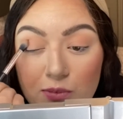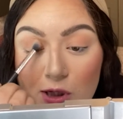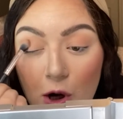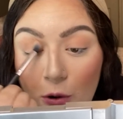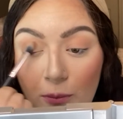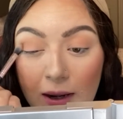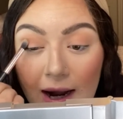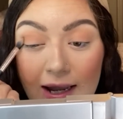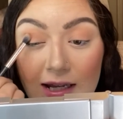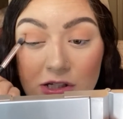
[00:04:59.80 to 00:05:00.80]
taupe,
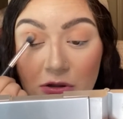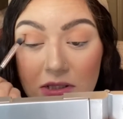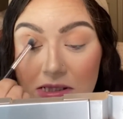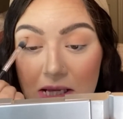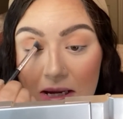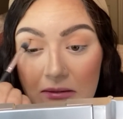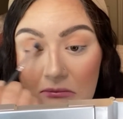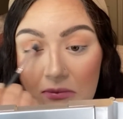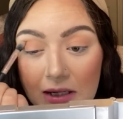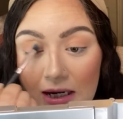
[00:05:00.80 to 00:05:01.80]
I guess you could say.
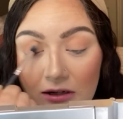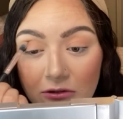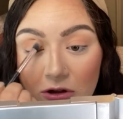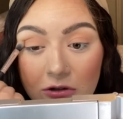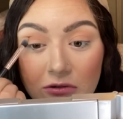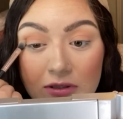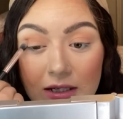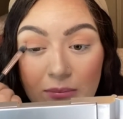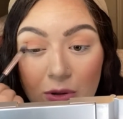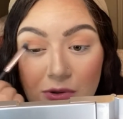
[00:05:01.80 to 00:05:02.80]
I don't know.
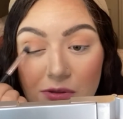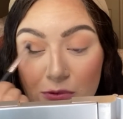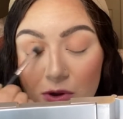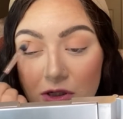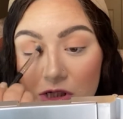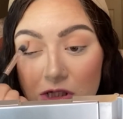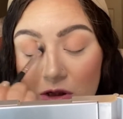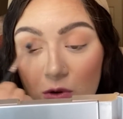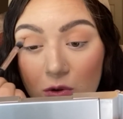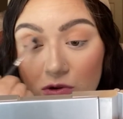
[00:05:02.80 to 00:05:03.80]
It pulls more
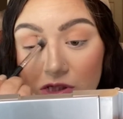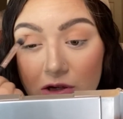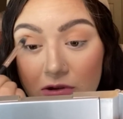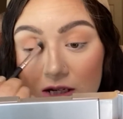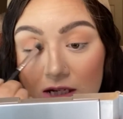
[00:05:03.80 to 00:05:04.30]
cool tone than it